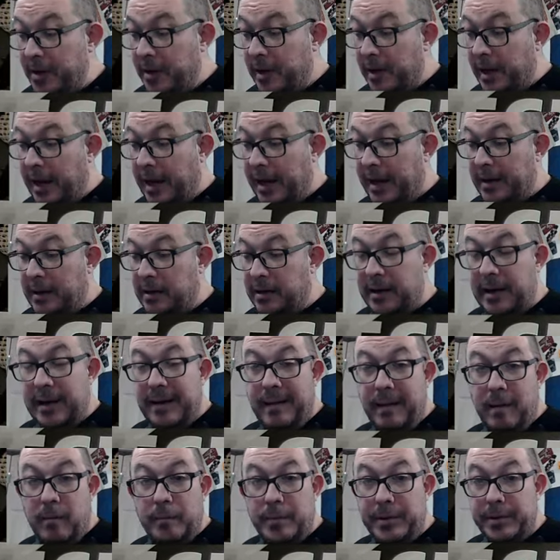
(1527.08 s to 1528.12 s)
and
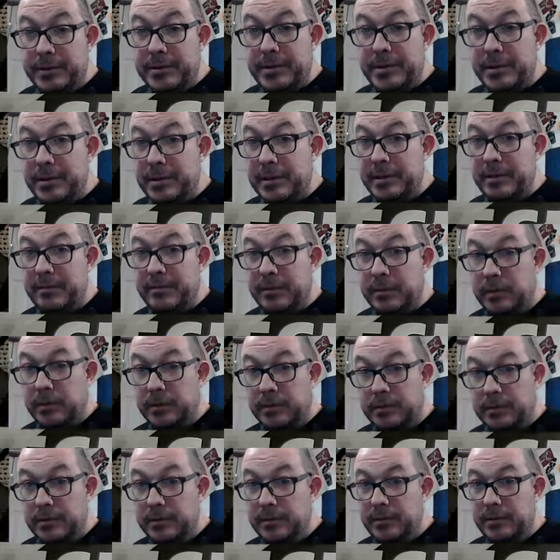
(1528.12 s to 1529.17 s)
helping to deliver
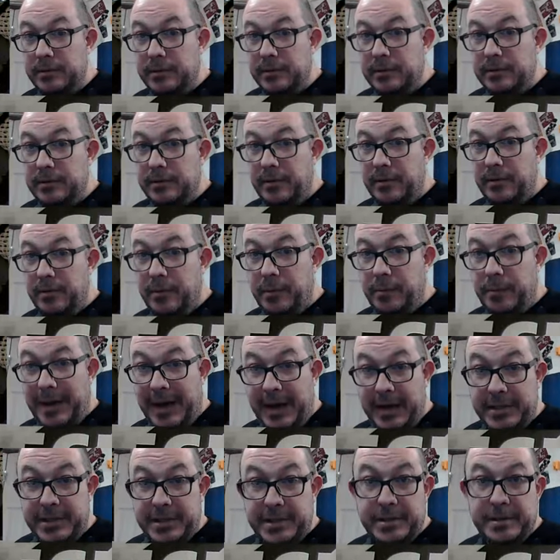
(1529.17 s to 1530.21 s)
the
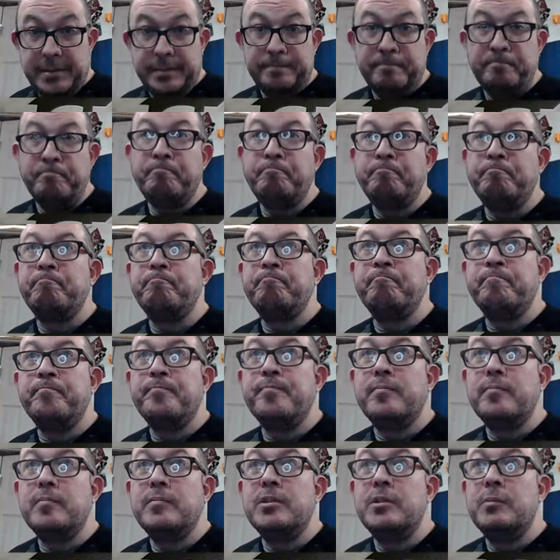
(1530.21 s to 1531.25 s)
best
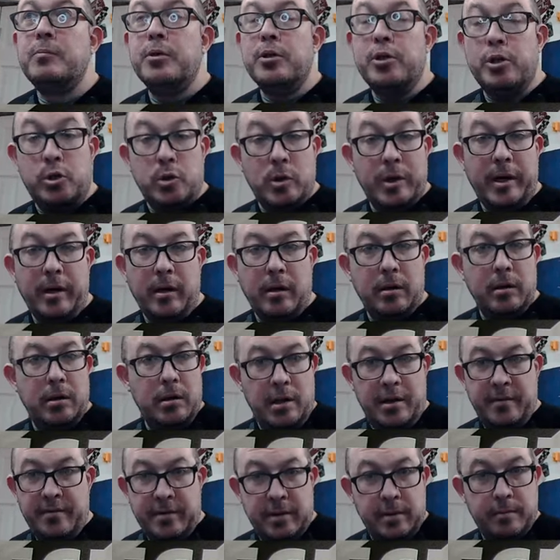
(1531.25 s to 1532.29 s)
portrayal
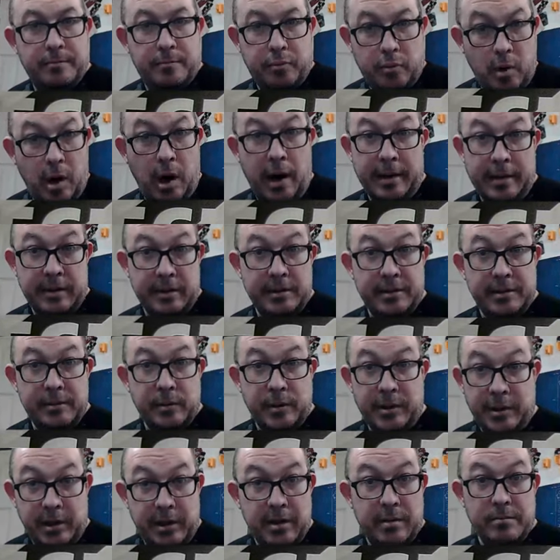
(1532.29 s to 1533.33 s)
of a product when
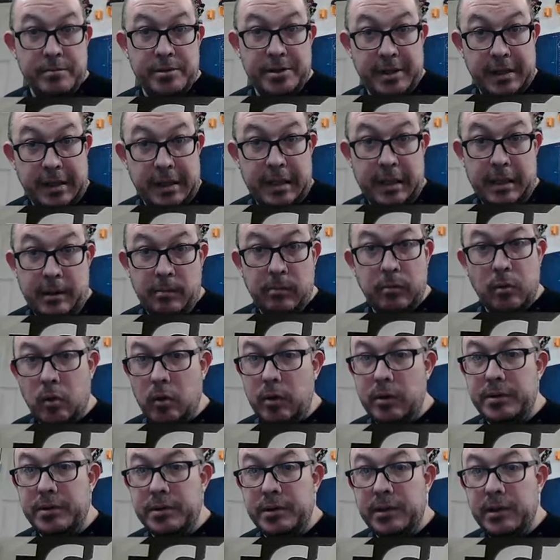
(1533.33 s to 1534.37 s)
it comes to
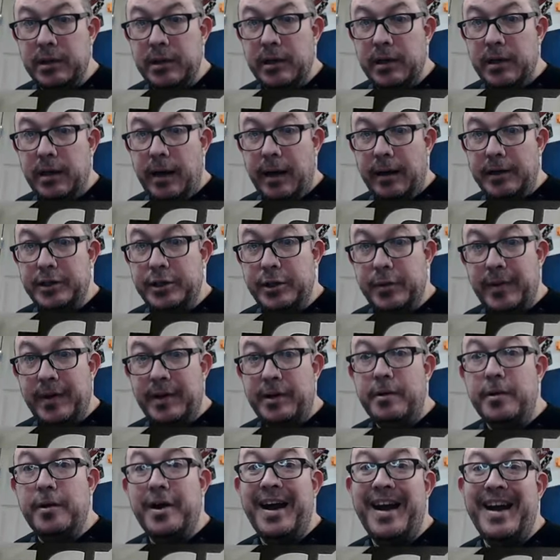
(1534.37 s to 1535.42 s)
keyboards so that
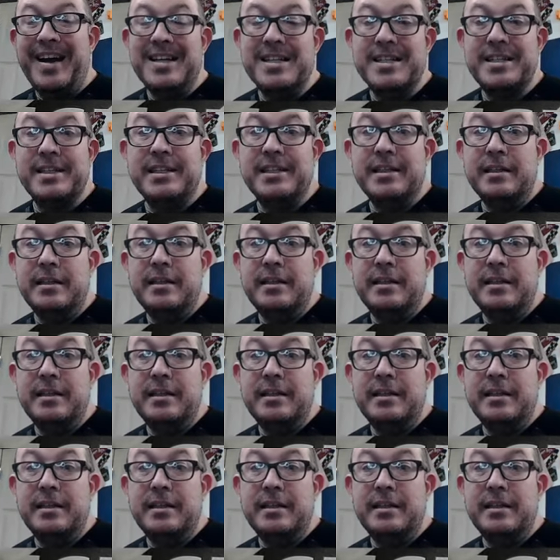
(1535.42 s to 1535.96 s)
you guys can